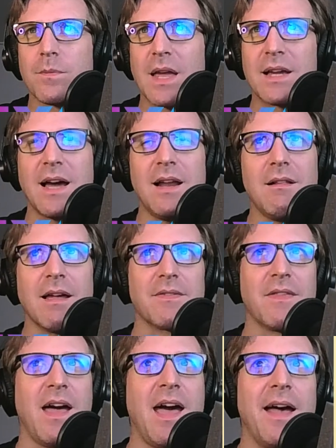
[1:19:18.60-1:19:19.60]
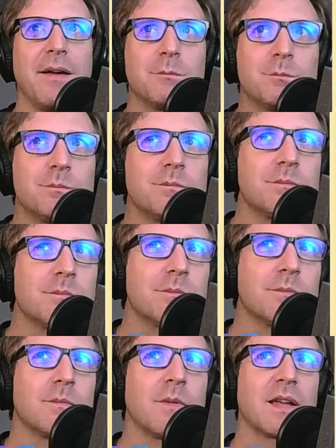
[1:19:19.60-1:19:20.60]
I kind of like that.
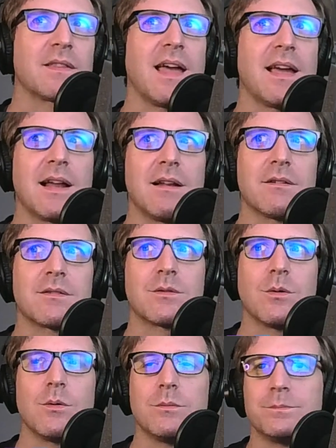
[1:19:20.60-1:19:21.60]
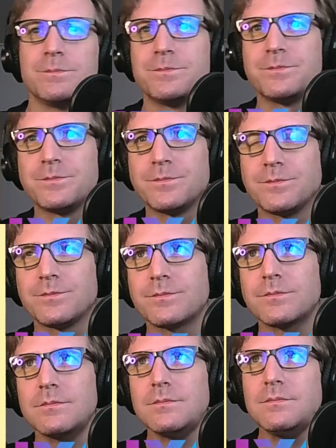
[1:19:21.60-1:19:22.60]
Like that kind of looks cool.
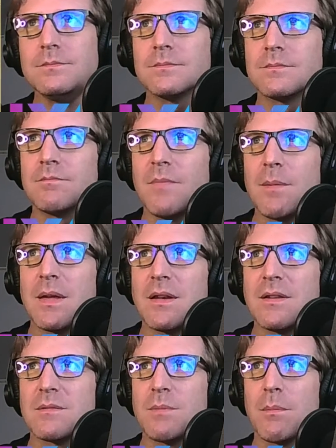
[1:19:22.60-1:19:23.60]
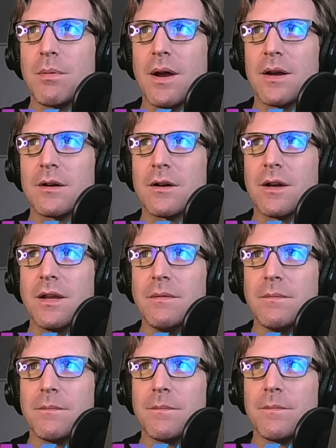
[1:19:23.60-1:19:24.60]
Maybe it needs to be a brighter green.
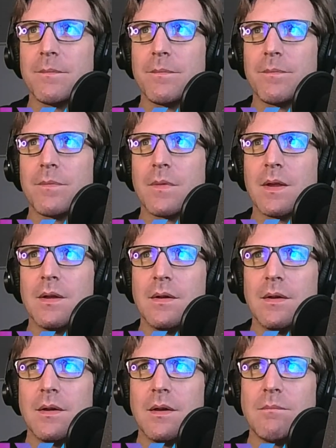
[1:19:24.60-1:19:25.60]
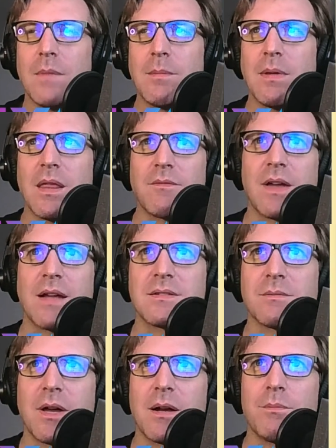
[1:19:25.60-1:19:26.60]
Maybe they've got
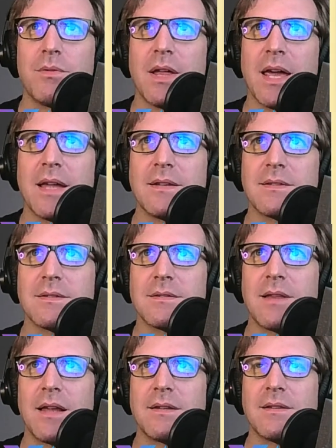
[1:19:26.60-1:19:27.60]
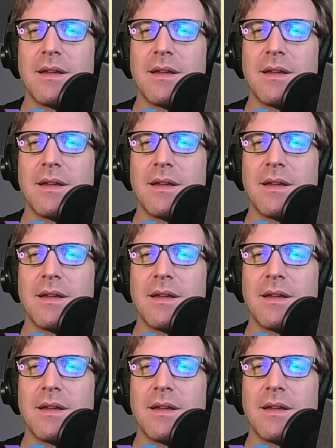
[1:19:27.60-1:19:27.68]
some kind of plant that